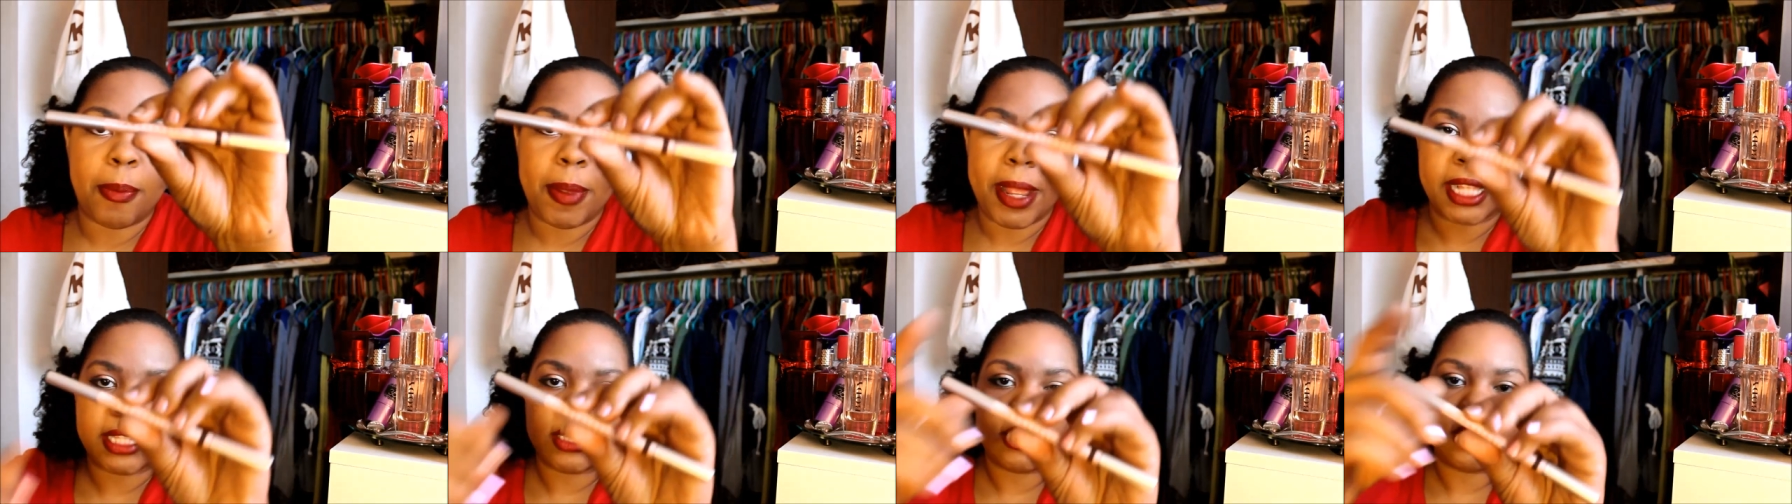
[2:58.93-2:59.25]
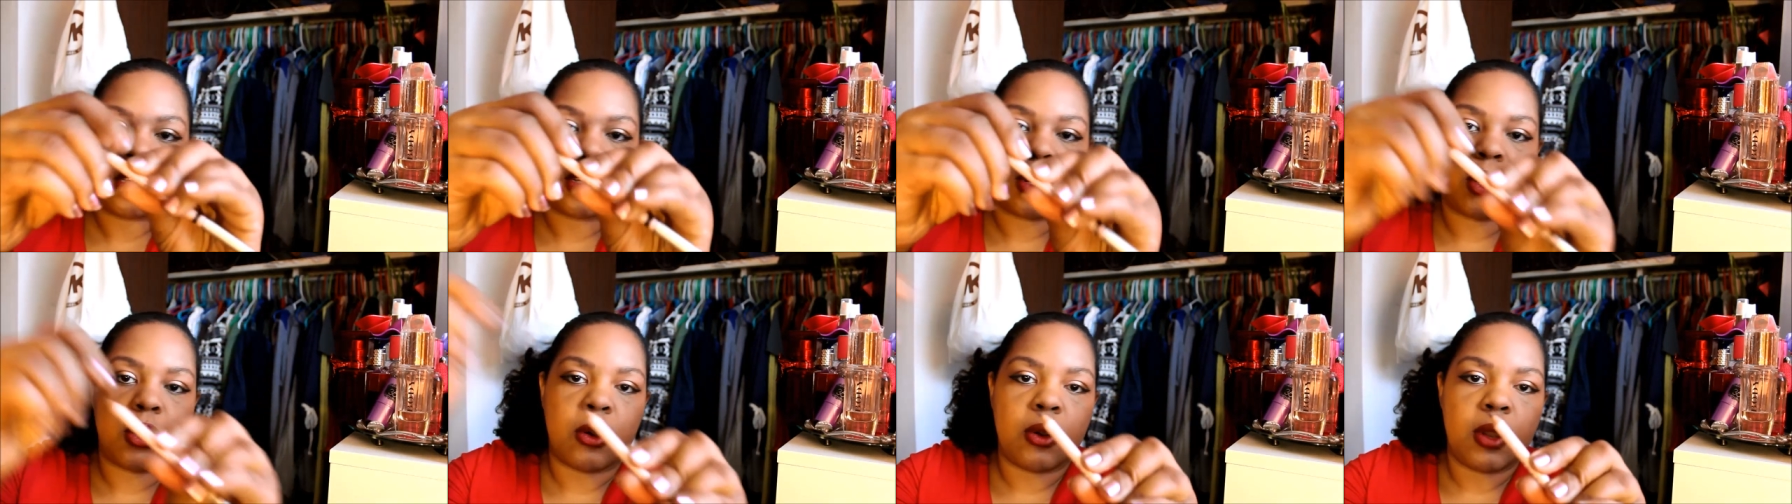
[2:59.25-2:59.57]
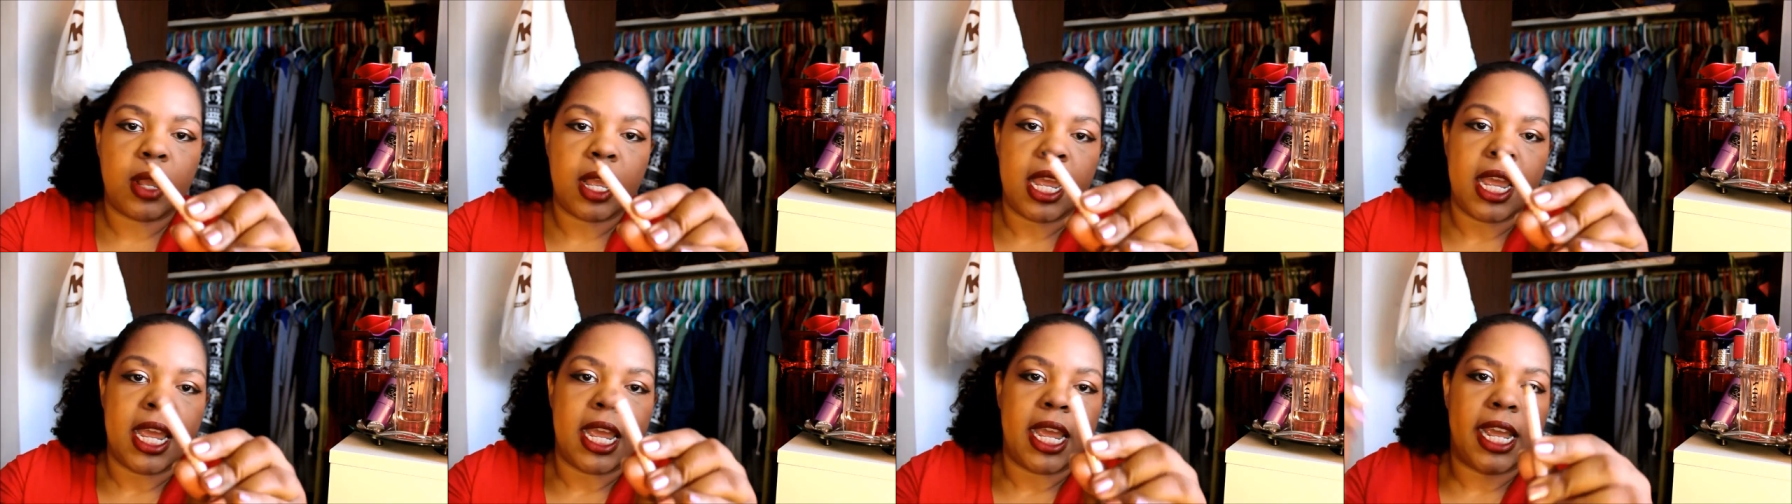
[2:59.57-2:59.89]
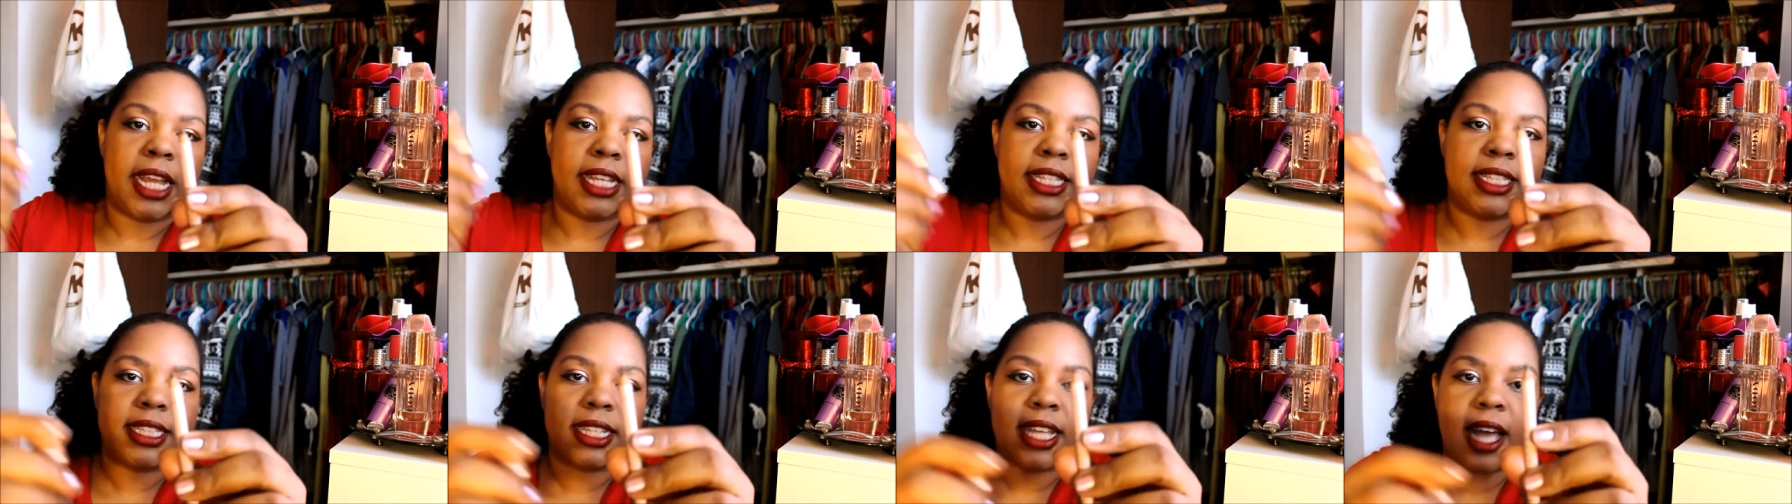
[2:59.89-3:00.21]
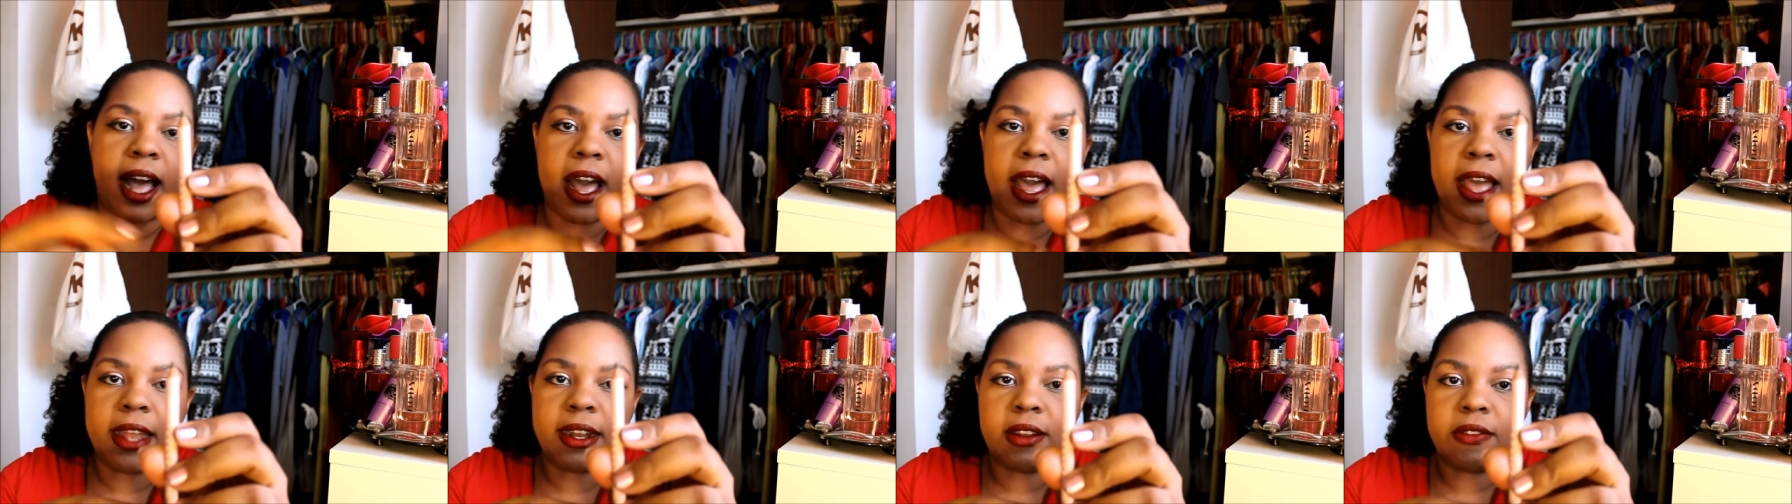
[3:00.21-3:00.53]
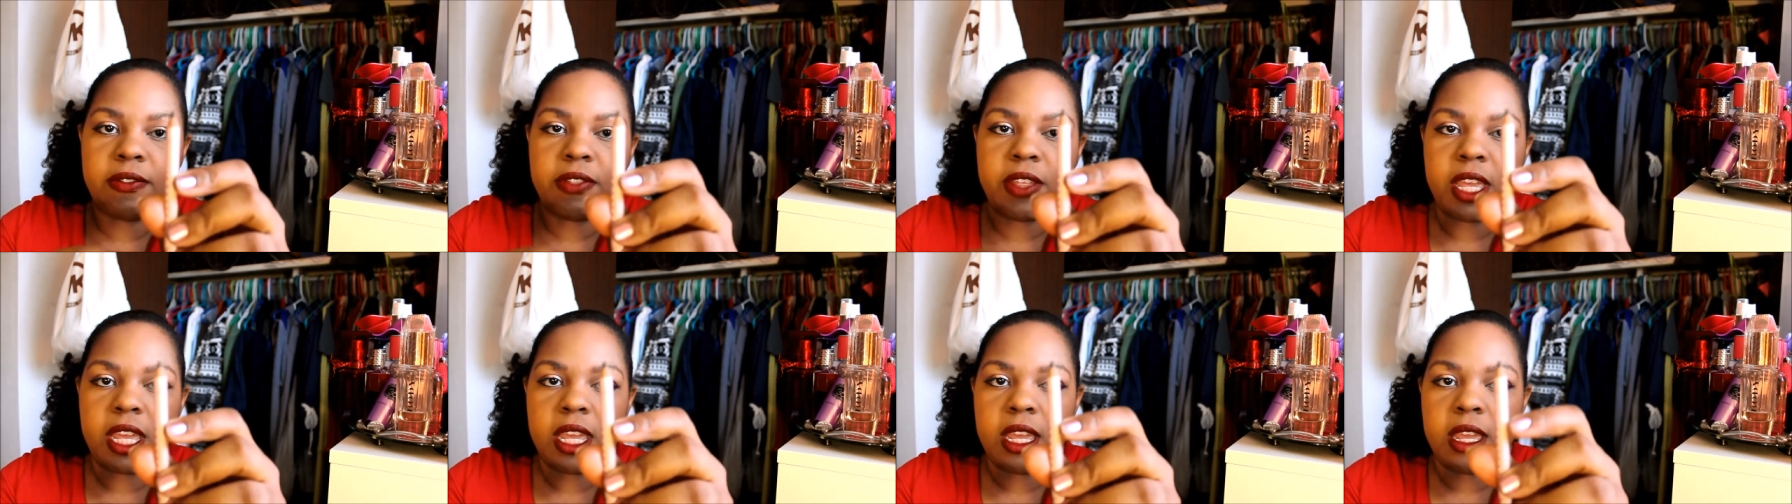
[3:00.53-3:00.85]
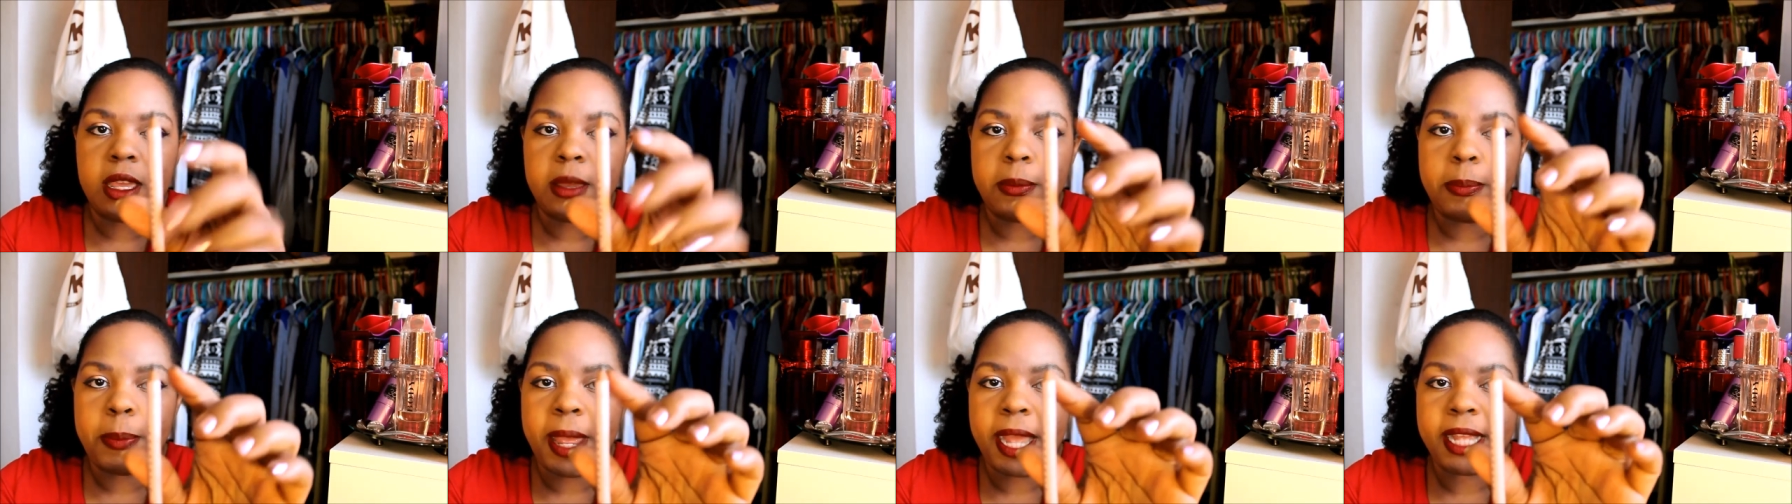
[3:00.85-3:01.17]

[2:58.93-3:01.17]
pencil. It's got the